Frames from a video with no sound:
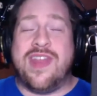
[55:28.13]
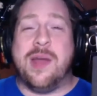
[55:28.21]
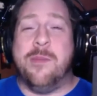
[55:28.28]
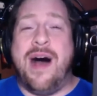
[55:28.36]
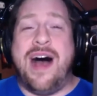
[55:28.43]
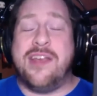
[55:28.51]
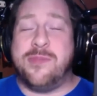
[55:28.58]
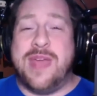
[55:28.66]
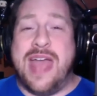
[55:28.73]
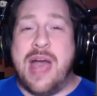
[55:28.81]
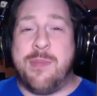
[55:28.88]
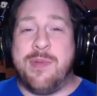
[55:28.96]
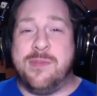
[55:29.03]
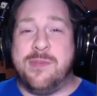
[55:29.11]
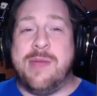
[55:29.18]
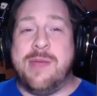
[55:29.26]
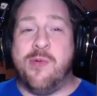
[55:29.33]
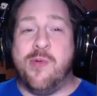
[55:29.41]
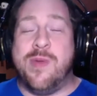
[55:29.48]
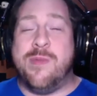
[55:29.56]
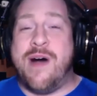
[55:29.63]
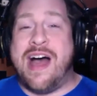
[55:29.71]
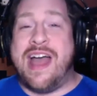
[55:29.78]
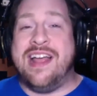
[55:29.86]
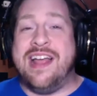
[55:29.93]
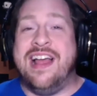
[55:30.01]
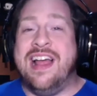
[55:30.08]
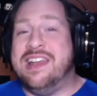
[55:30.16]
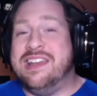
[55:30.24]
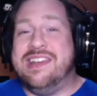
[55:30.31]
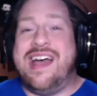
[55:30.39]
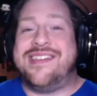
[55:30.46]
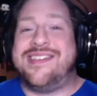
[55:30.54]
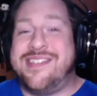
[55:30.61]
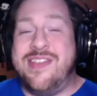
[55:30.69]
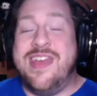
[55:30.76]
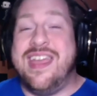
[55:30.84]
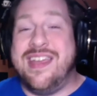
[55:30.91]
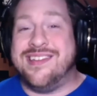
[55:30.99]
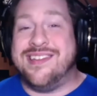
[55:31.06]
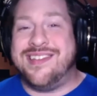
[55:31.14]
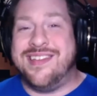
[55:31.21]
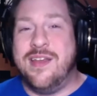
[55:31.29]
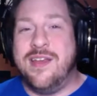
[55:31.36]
that could possibly happen is people will be buying less things